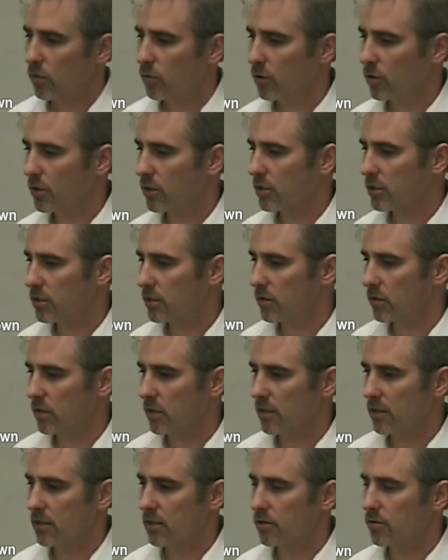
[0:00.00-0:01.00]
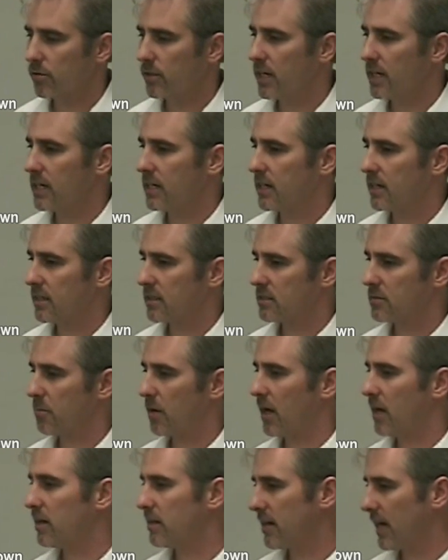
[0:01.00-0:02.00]
we're going to create an
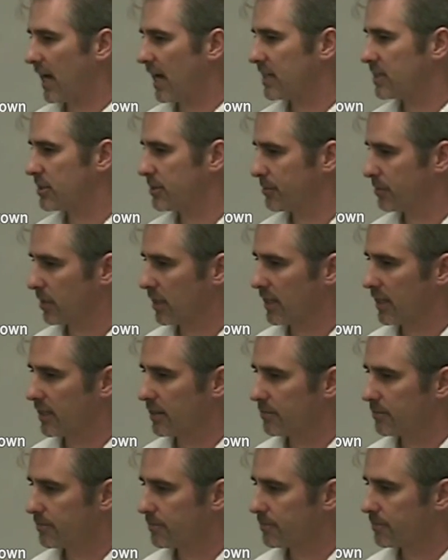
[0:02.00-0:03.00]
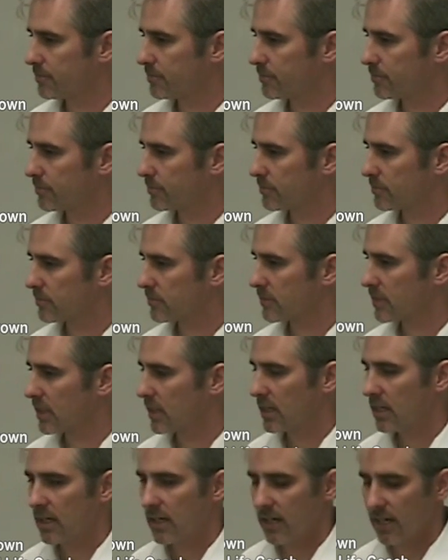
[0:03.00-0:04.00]
inspired action plan.
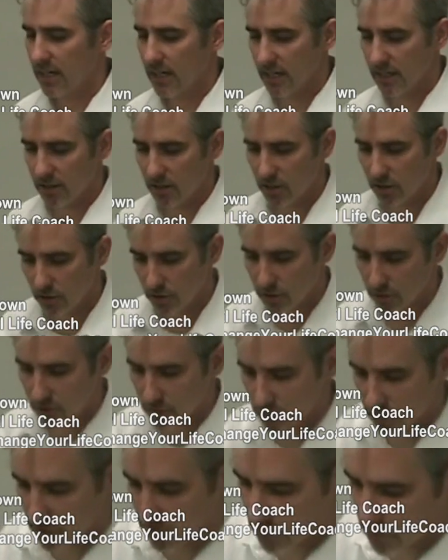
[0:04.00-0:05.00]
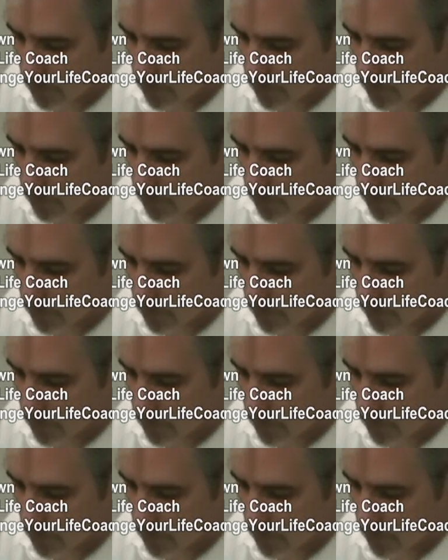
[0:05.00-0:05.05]
And there's